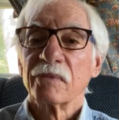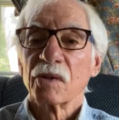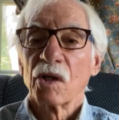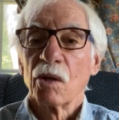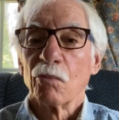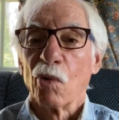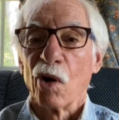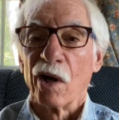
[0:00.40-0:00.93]

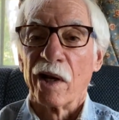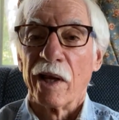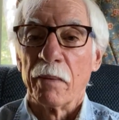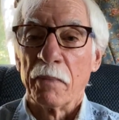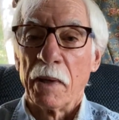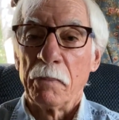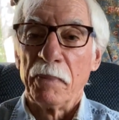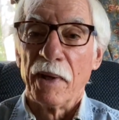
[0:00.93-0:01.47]
Good morning,
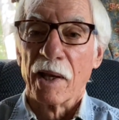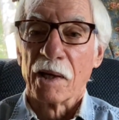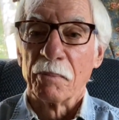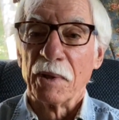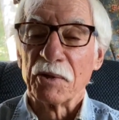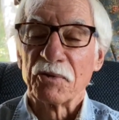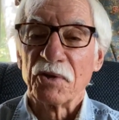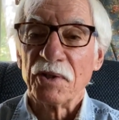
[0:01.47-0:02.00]
MAB
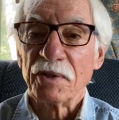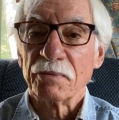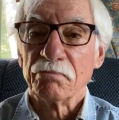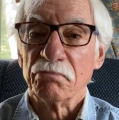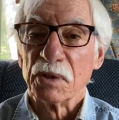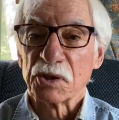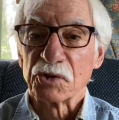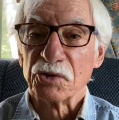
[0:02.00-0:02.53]
Elementary.
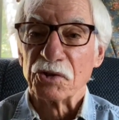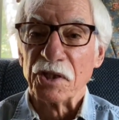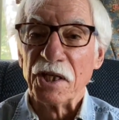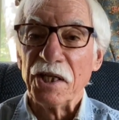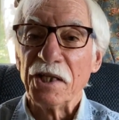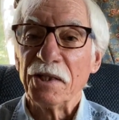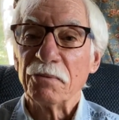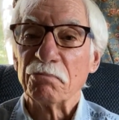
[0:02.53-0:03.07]
Mr.
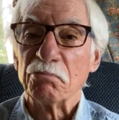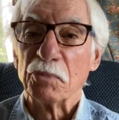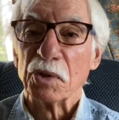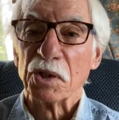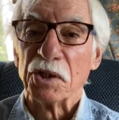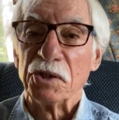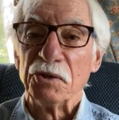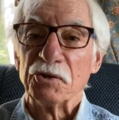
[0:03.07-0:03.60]
T, we're
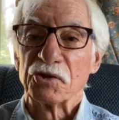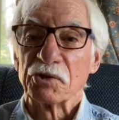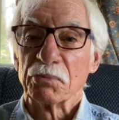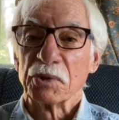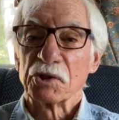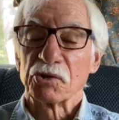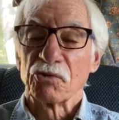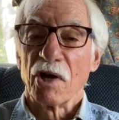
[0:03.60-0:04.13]
going to do some
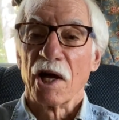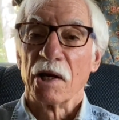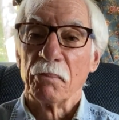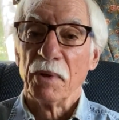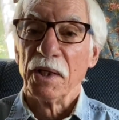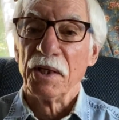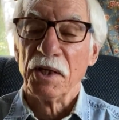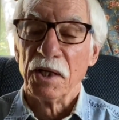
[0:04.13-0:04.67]

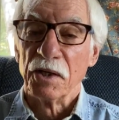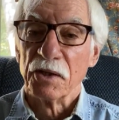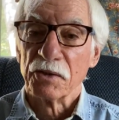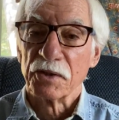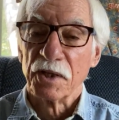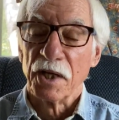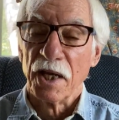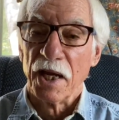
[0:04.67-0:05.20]
astronomy here
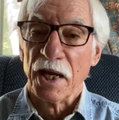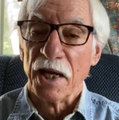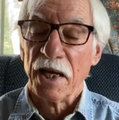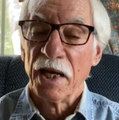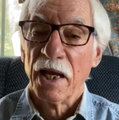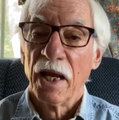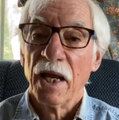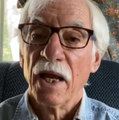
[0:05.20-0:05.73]
today.
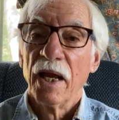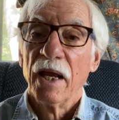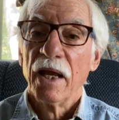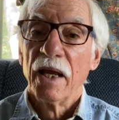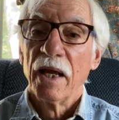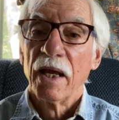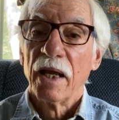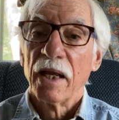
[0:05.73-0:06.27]

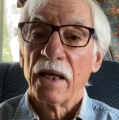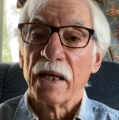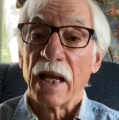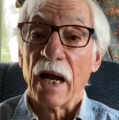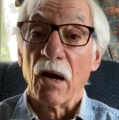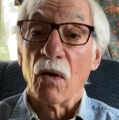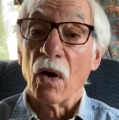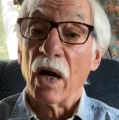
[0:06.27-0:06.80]

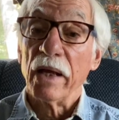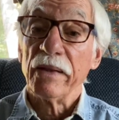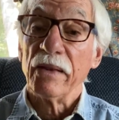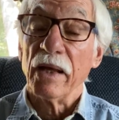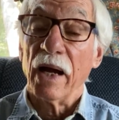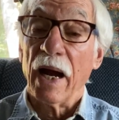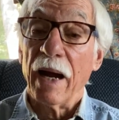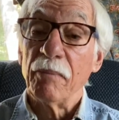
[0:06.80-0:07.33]
Now,
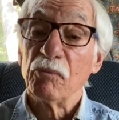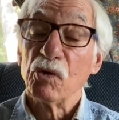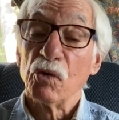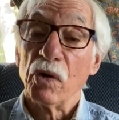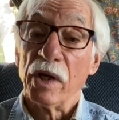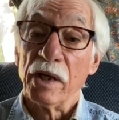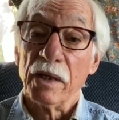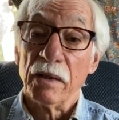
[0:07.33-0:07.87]
I'm
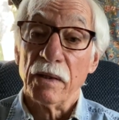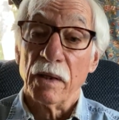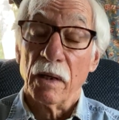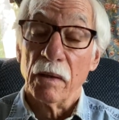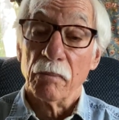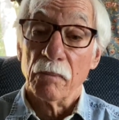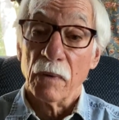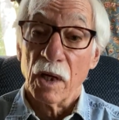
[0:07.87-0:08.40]
doing
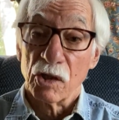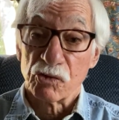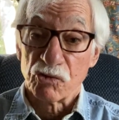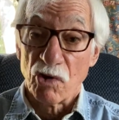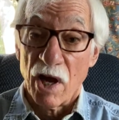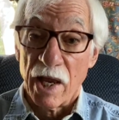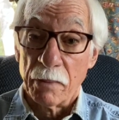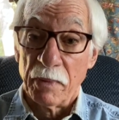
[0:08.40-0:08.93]

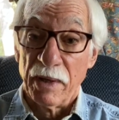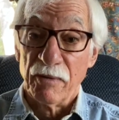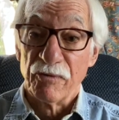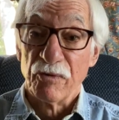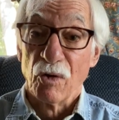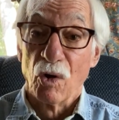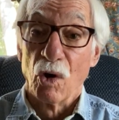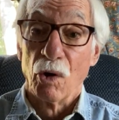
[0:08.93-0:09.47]
astronomy
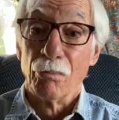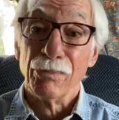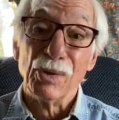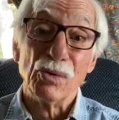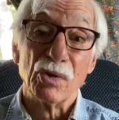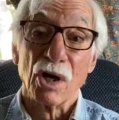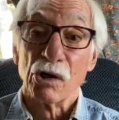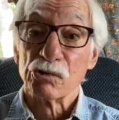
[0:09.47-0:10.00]
for
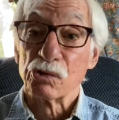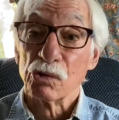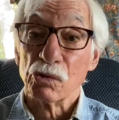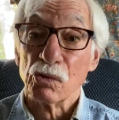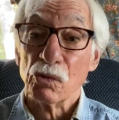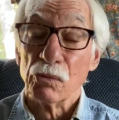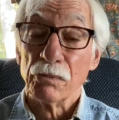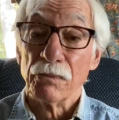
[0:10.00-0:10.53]
Blue Culture
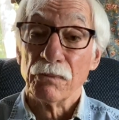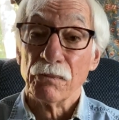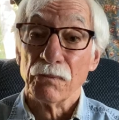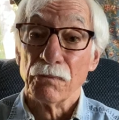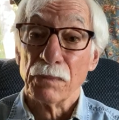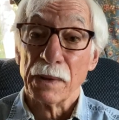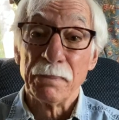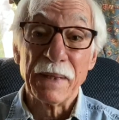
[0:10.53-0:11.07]
Group,
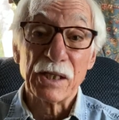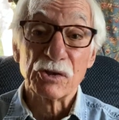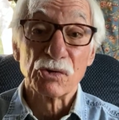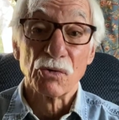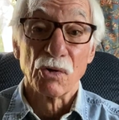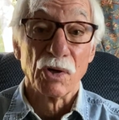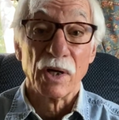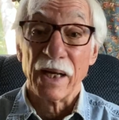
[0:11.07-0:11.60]
but make
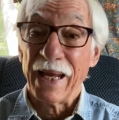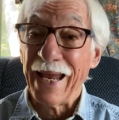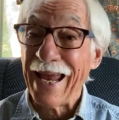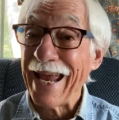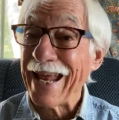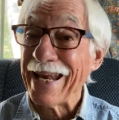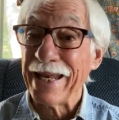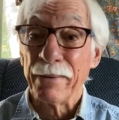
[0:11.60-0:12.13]
sure
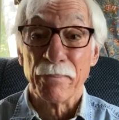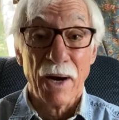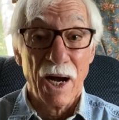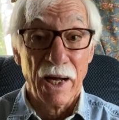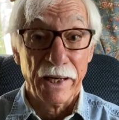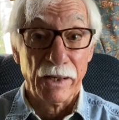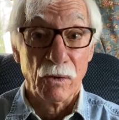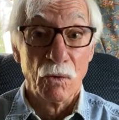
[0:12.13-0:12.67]

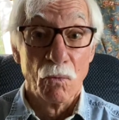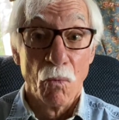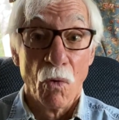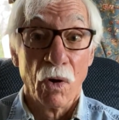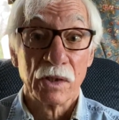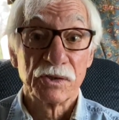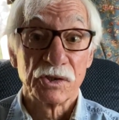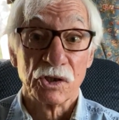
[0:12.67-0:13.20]
anybody who
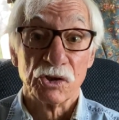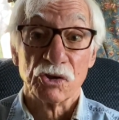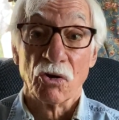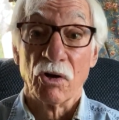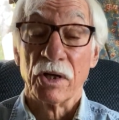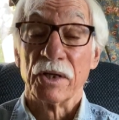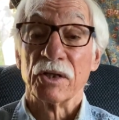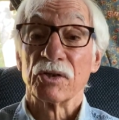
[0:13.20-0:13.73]
wants to
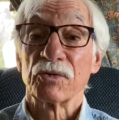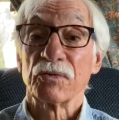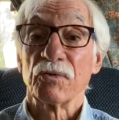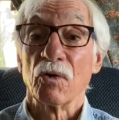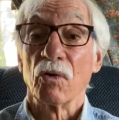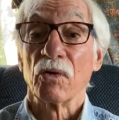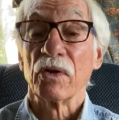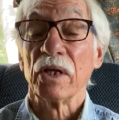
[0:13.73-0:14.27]
join us
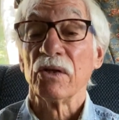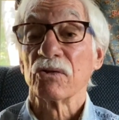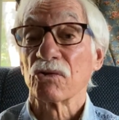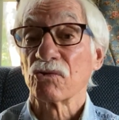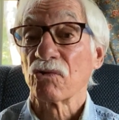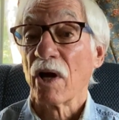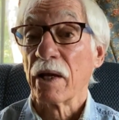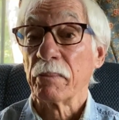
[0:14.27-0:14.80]
for these
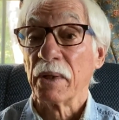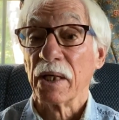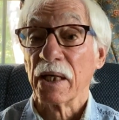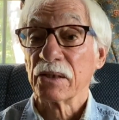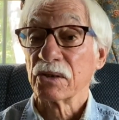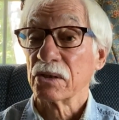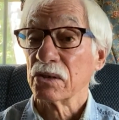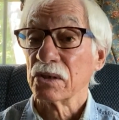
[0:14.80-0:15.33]
astronomy
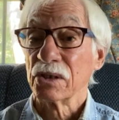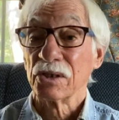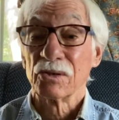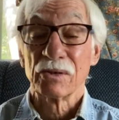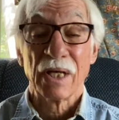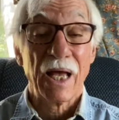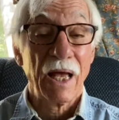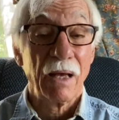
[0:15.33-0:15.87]
lessons
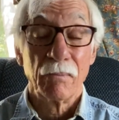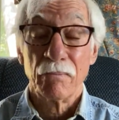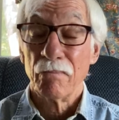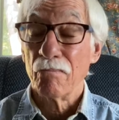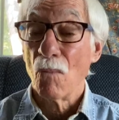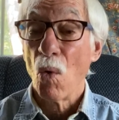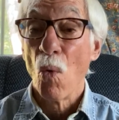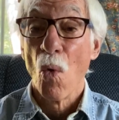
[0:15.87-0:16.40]
is
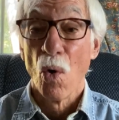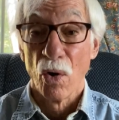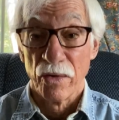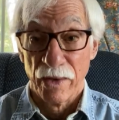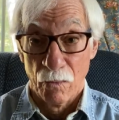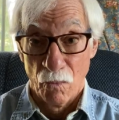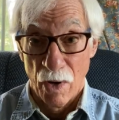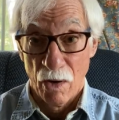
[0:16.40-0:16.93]
more
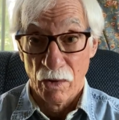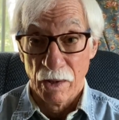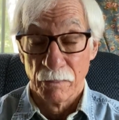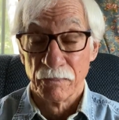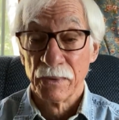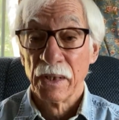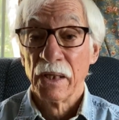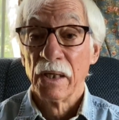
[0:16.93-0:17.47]
than welcome.
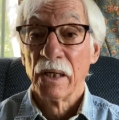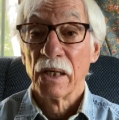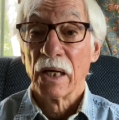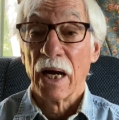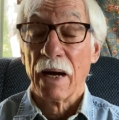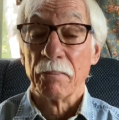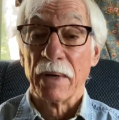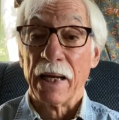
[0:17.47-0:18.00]

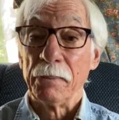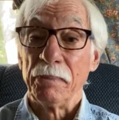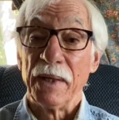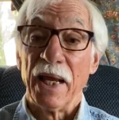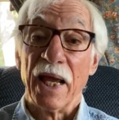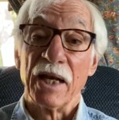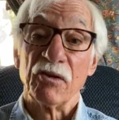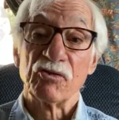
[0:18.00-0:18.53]
I might
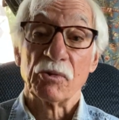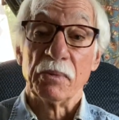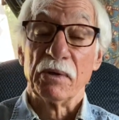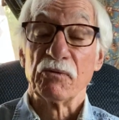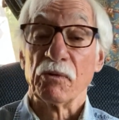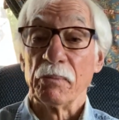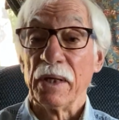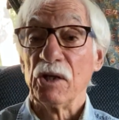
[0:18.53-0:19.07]
be adding some
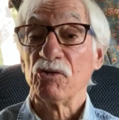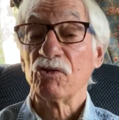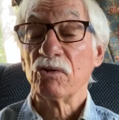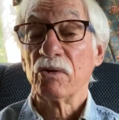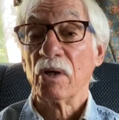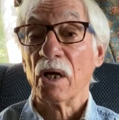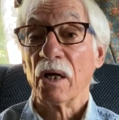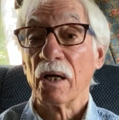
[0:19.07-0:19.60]

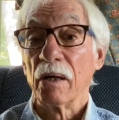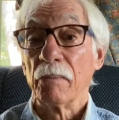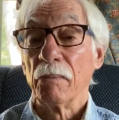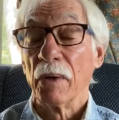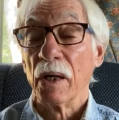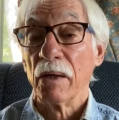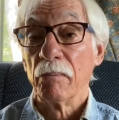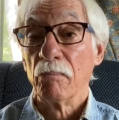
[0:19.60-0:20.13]
information,
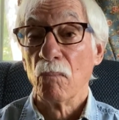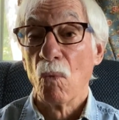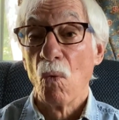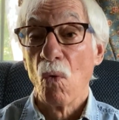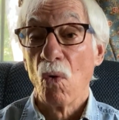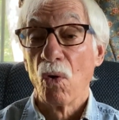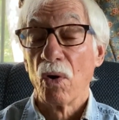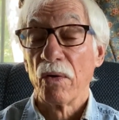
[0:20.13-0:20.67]

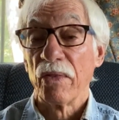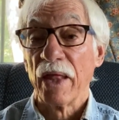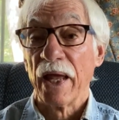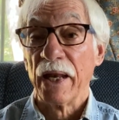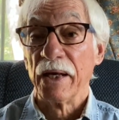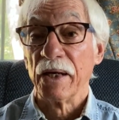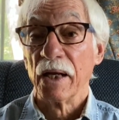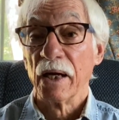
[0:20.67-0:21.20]
more
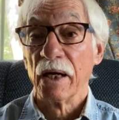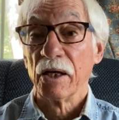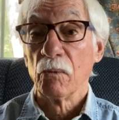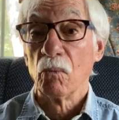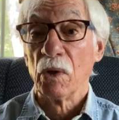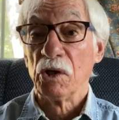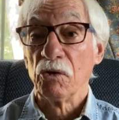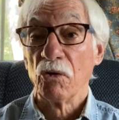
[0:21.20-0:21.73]
than
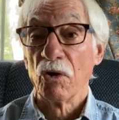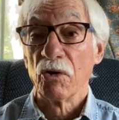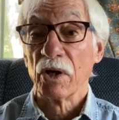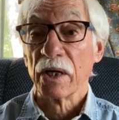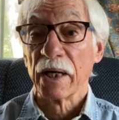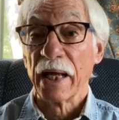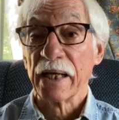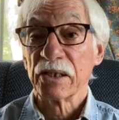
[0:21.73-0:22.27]
when you heard
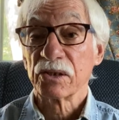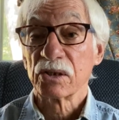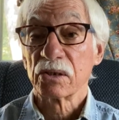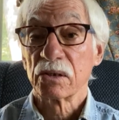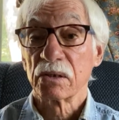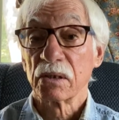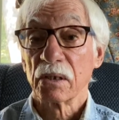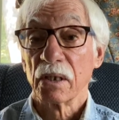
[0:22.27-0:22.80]
it
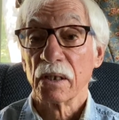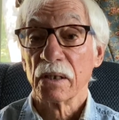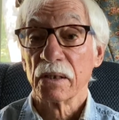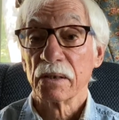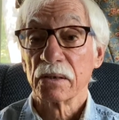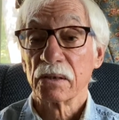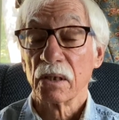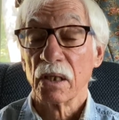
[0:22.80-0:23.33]
last
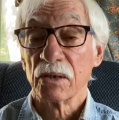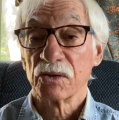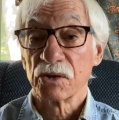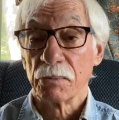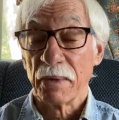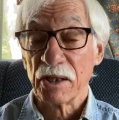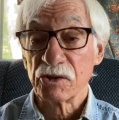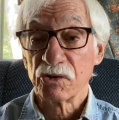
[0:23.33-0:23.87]

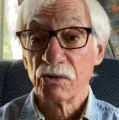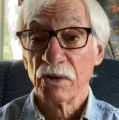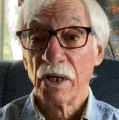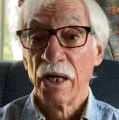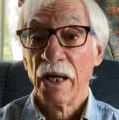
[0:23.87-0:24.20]
semester,